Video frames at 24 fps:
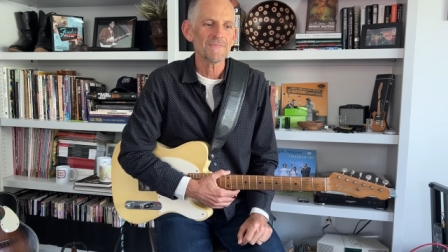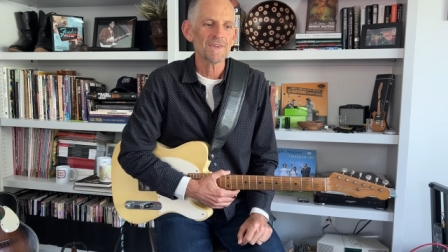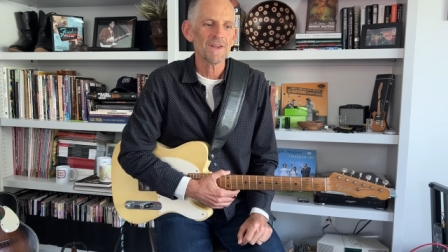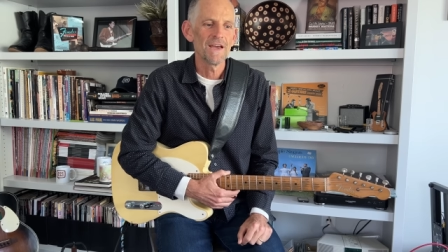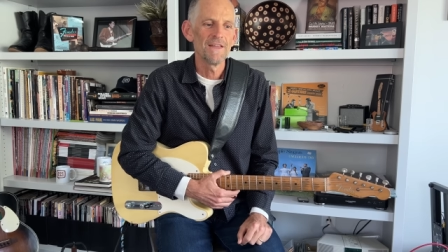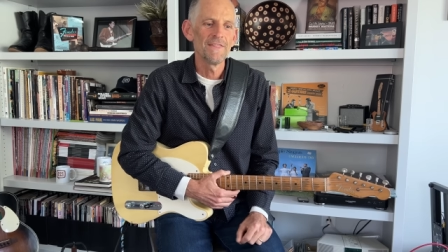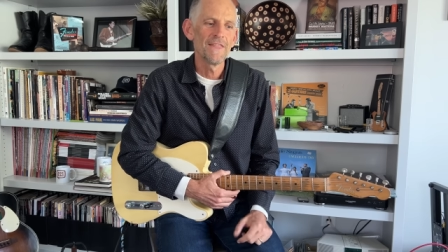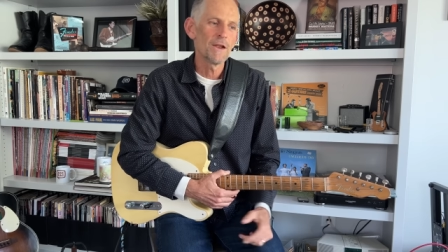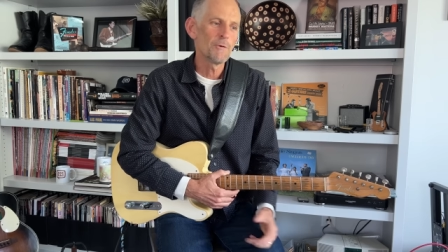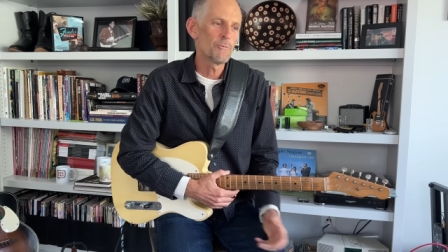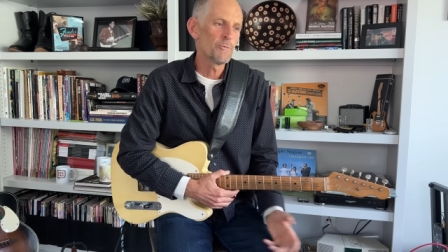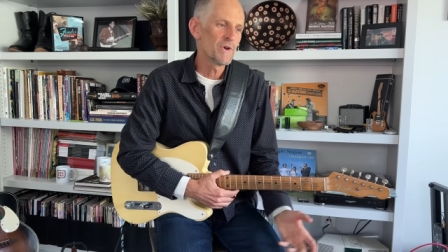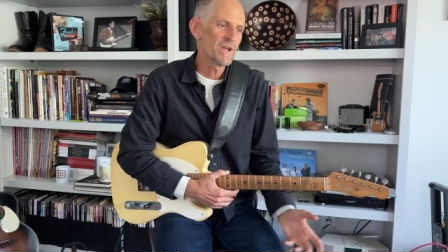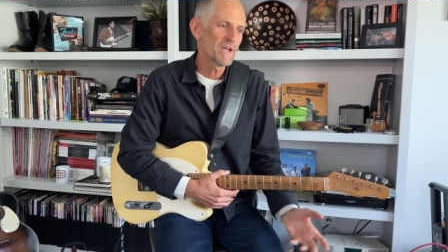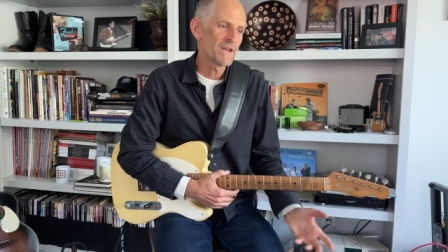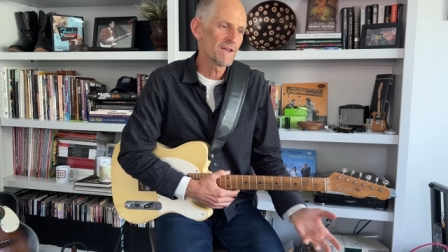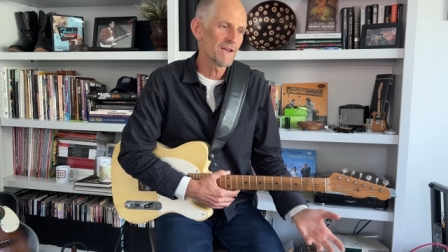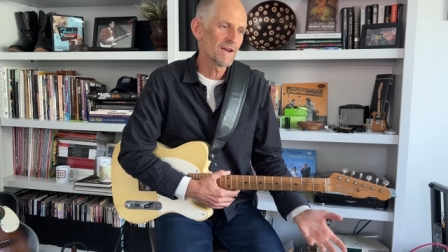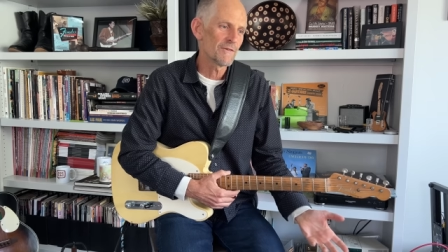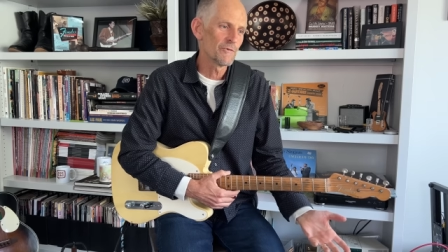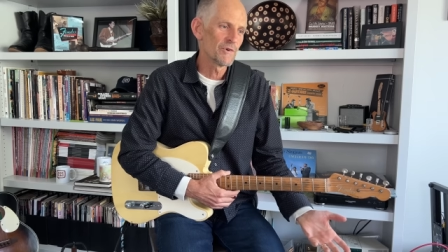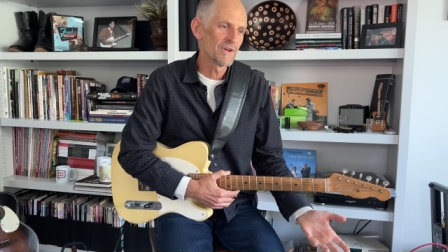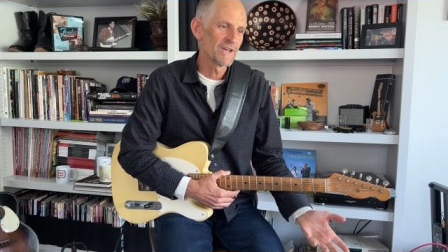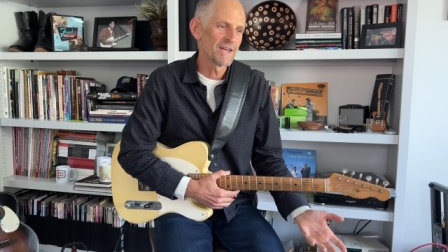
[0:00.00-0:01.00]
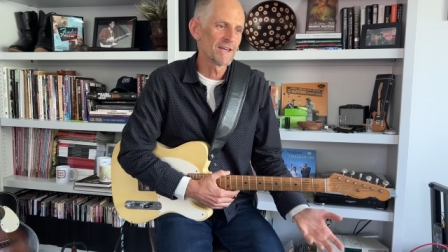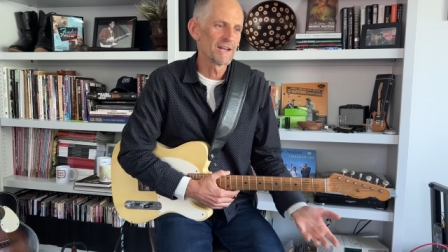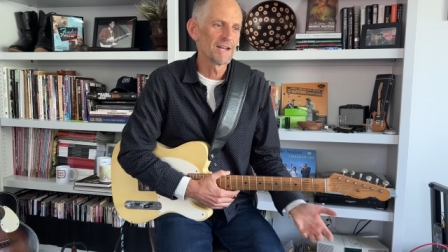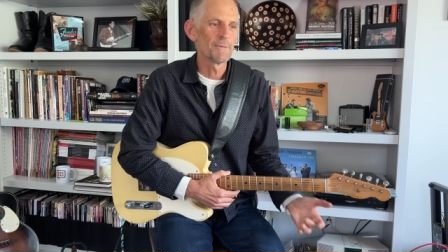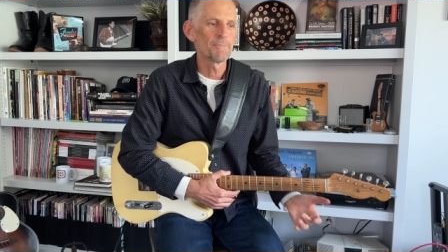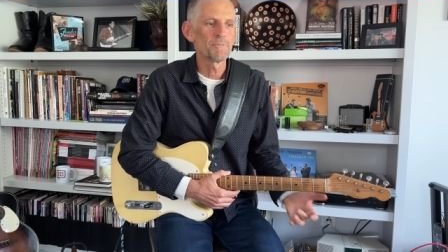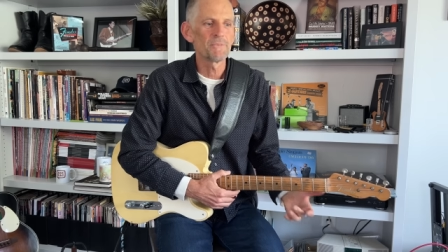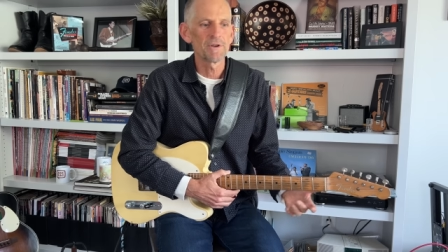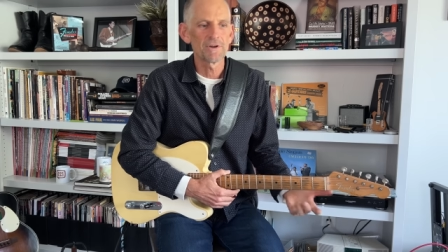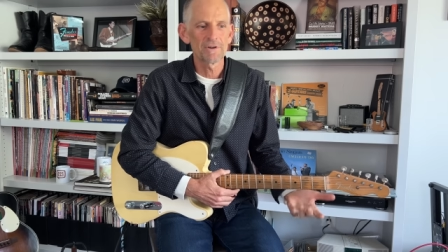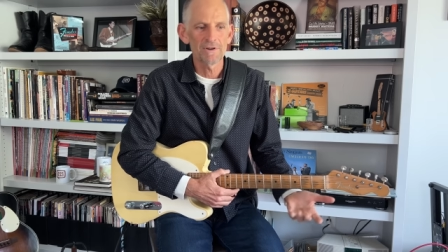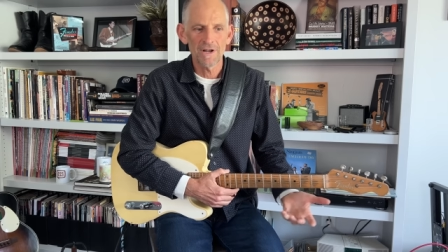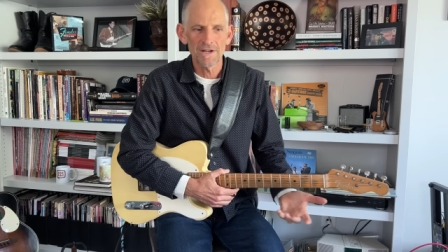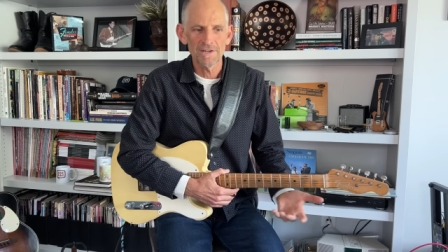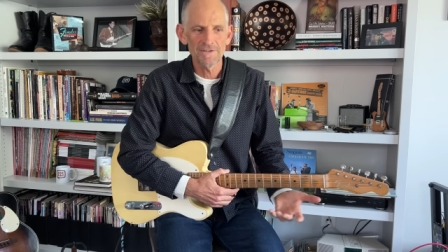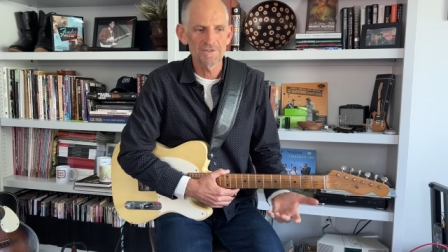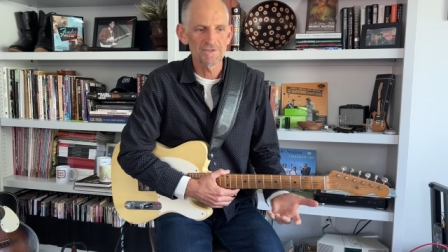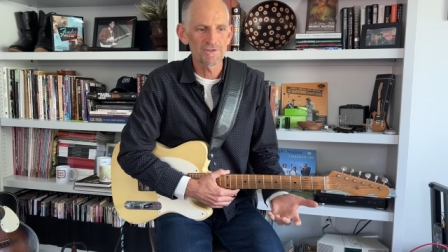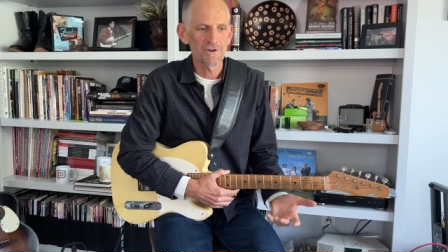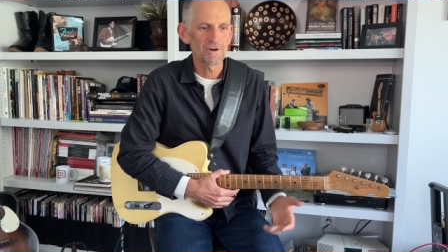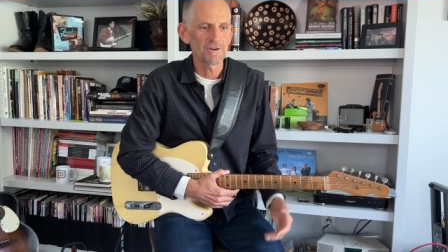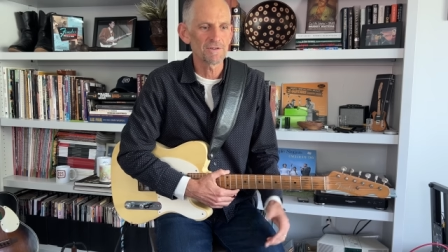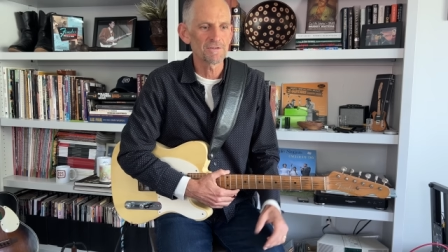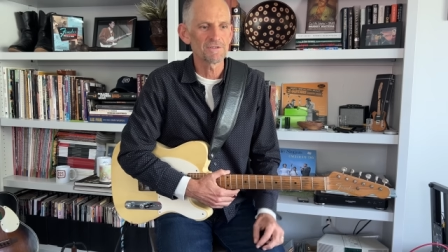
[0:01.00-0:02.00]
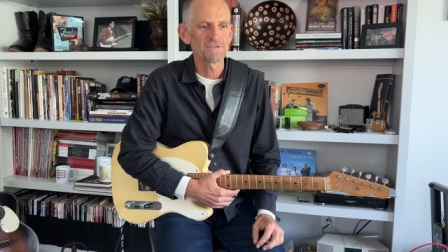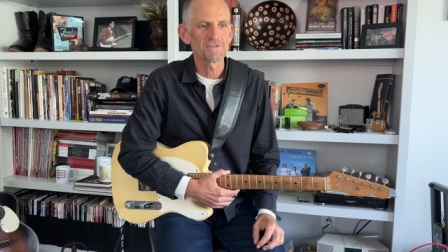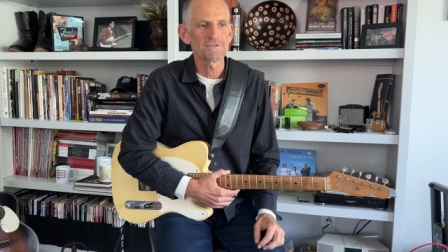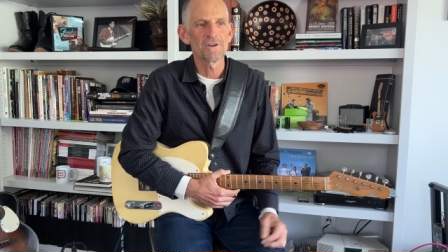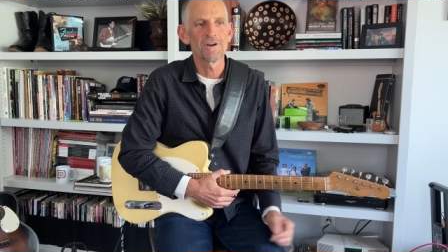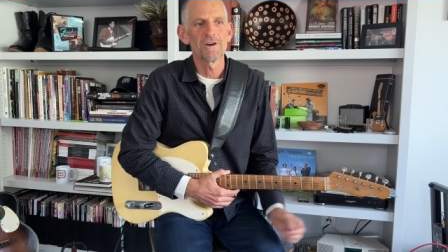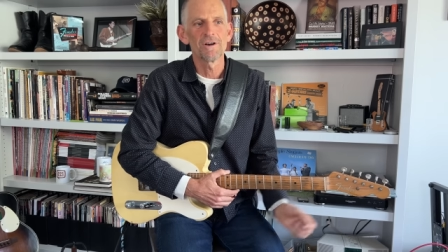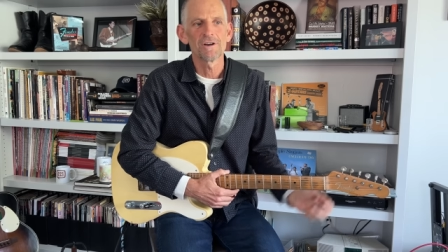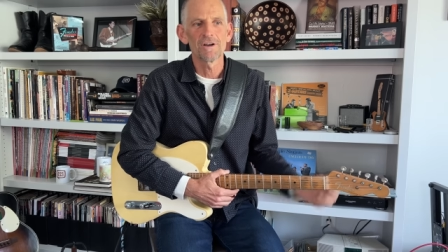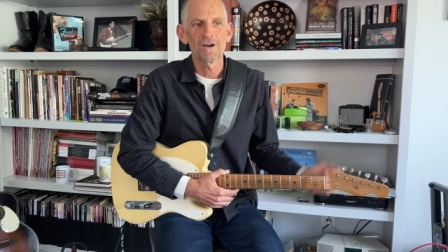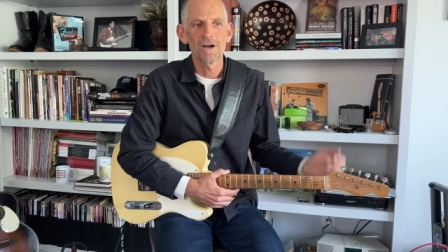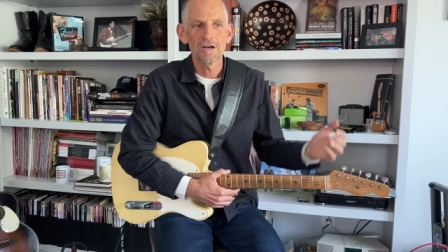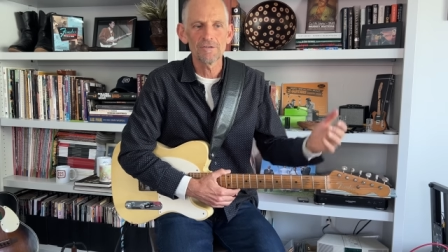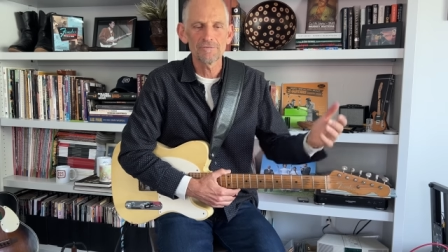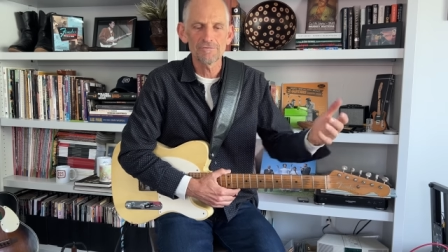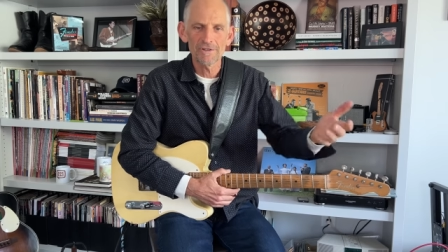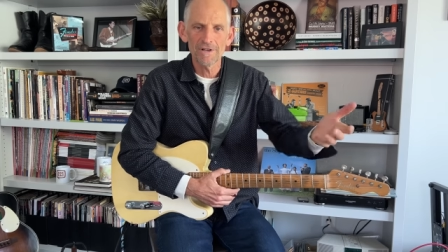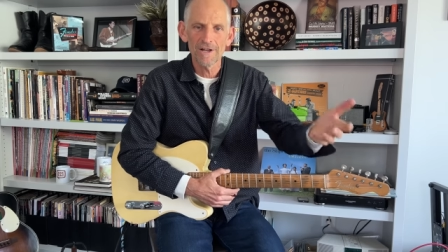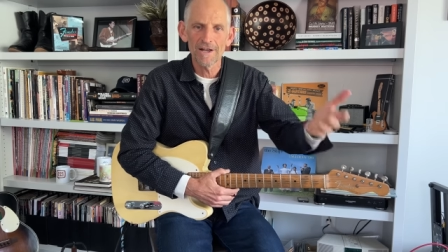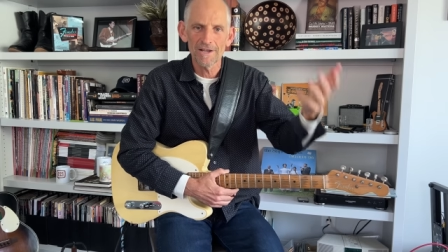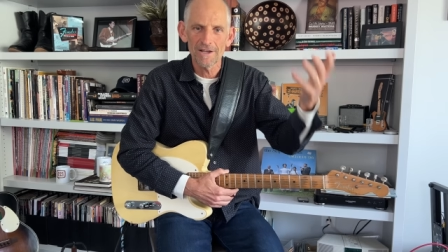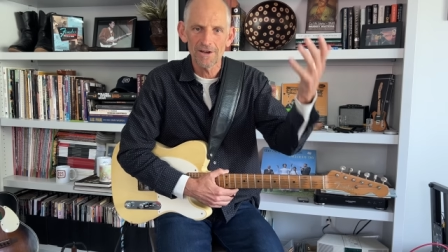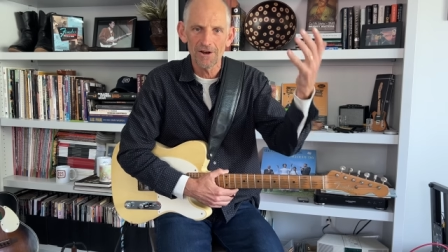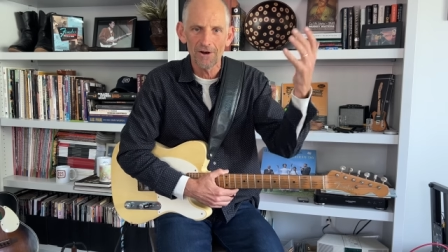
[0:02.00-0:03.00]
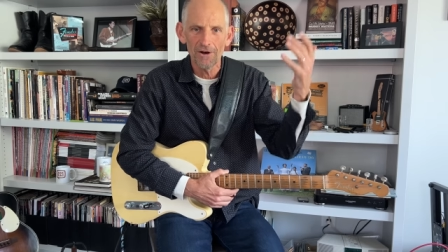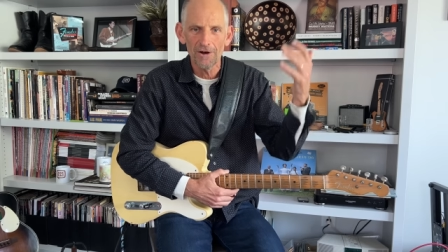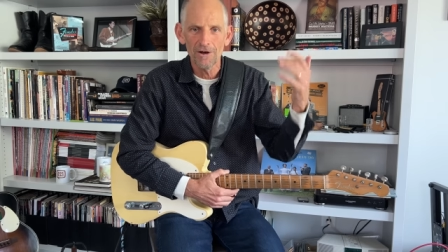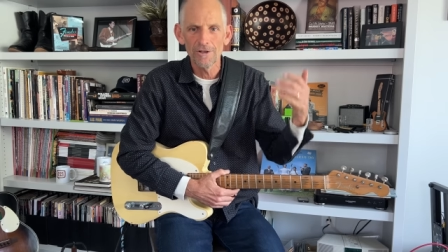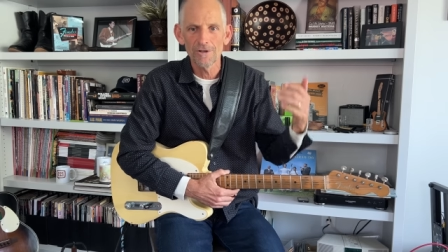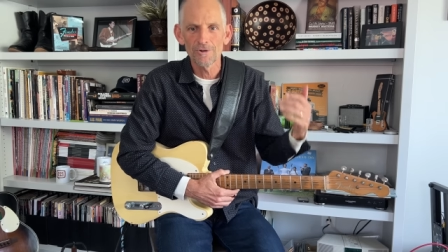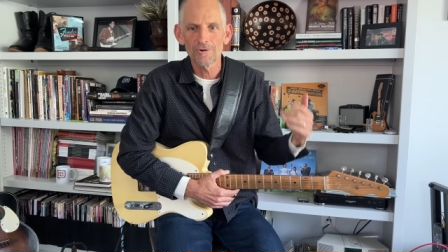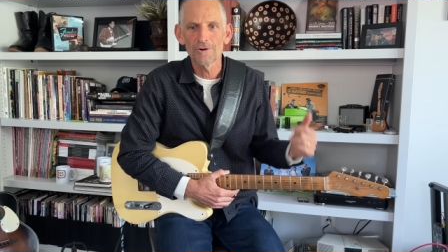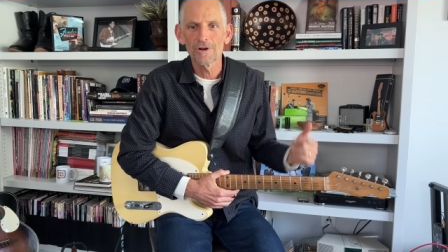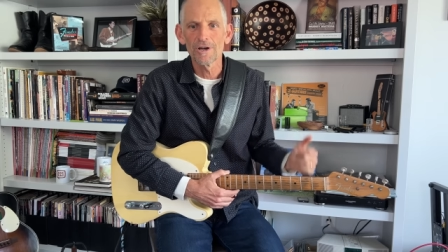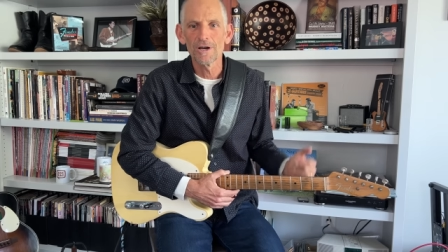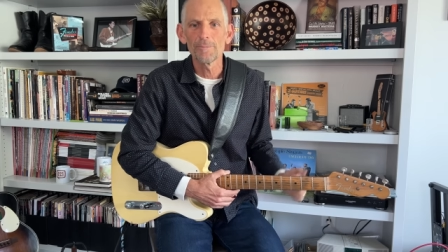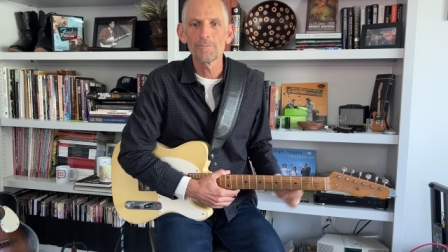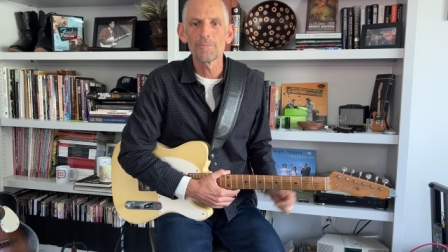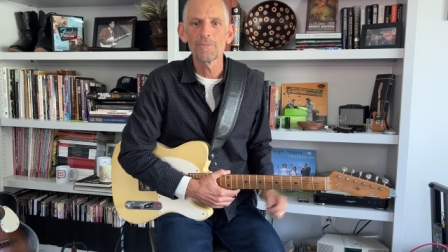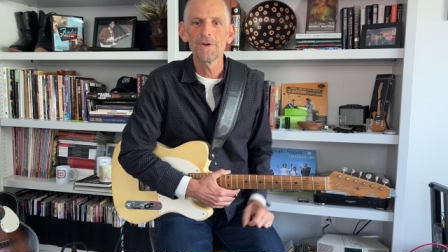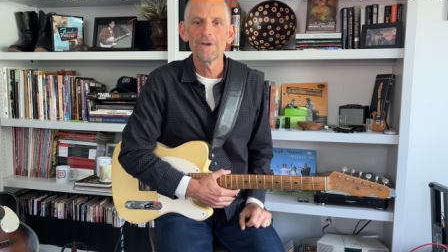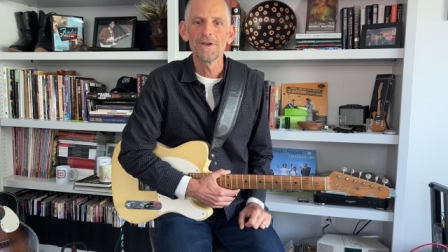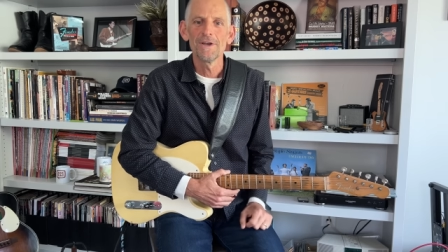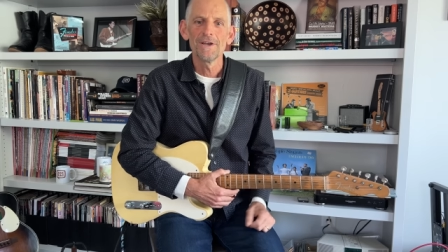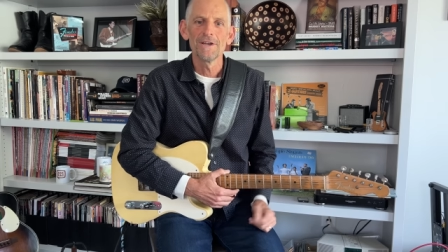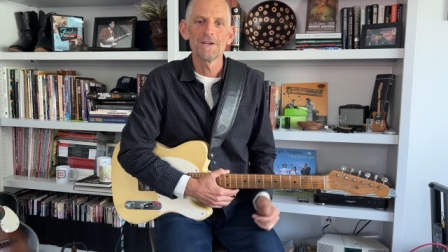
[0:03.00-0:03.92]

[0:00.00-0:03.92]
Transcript: And then we, we get up there and I start the song off and I call her up